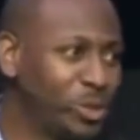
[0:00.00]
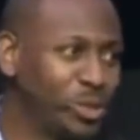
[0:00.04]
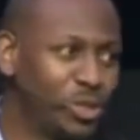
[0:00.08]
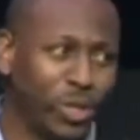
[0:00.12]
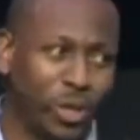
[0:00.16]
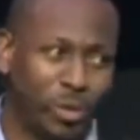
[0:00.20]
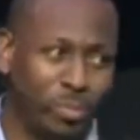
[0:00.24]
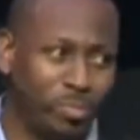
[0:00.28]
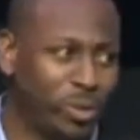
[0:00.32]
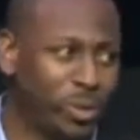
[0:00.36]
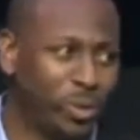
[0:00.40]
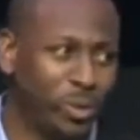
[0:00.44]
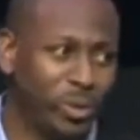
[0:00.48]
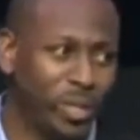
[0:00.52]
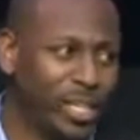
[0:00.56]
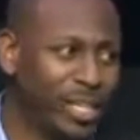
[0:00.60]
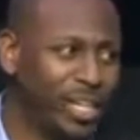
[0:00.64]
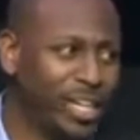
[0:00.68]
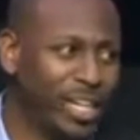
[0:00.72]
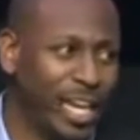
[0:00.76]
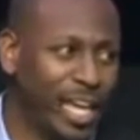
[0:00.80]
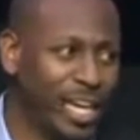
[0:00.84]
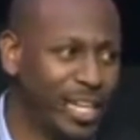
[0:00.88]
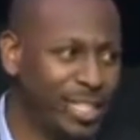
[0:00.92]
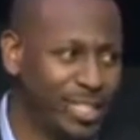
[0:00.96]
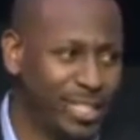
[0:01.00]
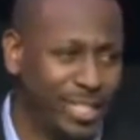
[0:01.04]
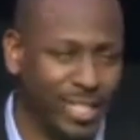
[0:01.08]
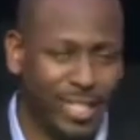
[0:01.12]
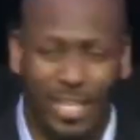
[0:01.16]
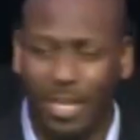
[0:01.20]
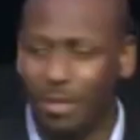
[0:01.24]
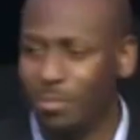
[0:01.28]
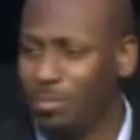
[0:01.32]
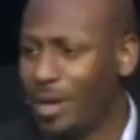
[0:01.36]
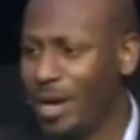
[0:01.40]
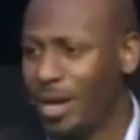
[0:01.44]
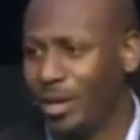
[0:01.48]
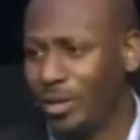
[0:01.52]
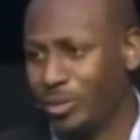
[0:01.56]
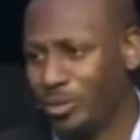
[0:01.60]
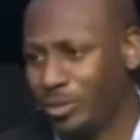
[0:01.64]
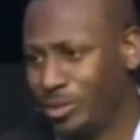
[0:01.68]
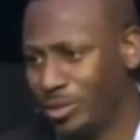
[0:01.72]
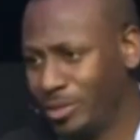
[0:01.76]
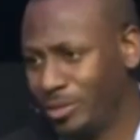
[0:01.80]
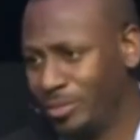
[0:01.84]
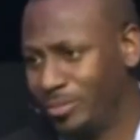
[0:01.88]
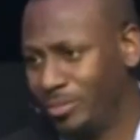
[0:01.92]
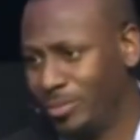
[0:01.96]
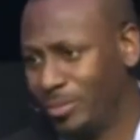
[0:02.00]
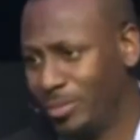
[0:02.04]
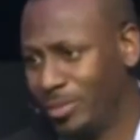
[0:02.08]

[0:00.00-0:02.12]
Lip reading: start building a legacy that matters.